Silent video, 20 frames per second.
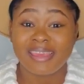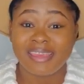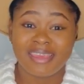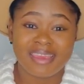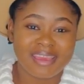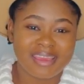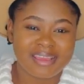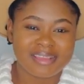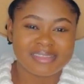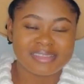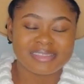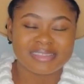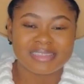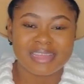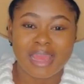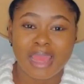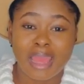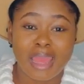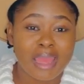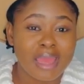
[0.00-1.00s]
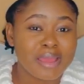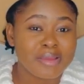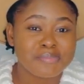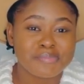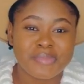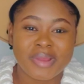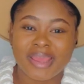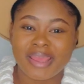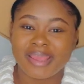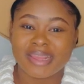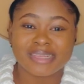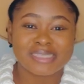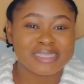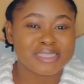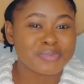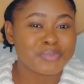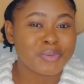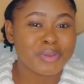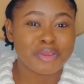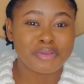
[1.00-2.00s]
Yes, my
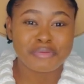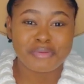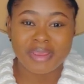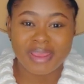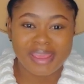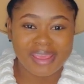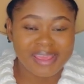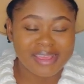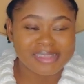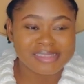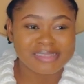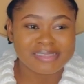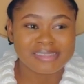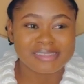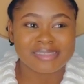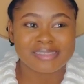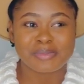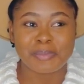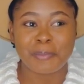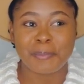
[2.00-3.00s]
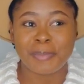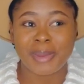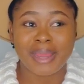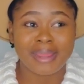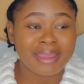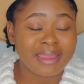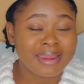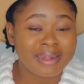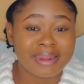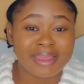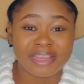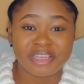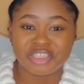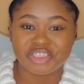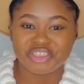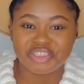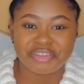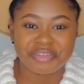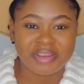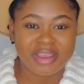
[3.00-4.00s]
experience back in
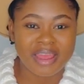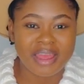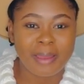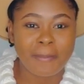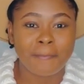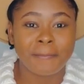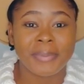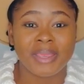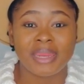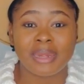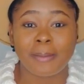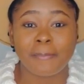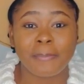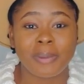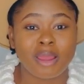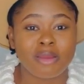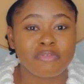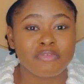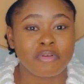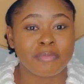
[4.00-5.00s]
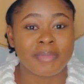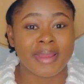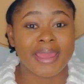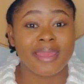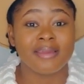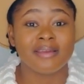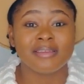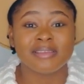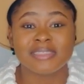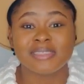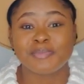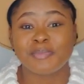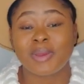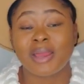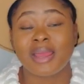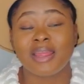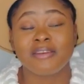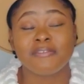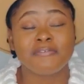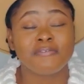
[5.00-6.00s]
Nigeria, being apart from my
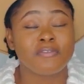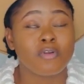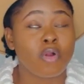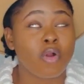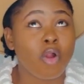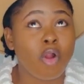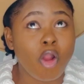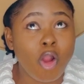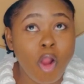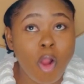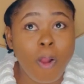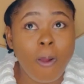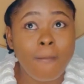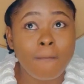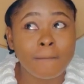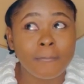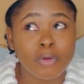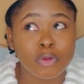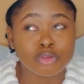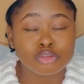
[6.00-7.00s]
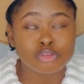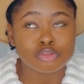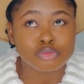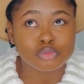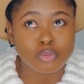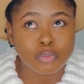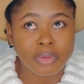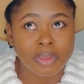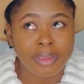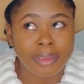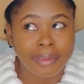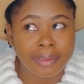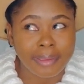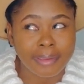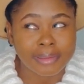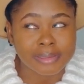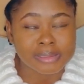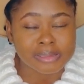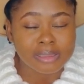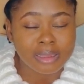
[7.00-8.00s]
husband for almost 2
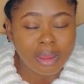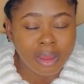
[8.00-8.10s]
years.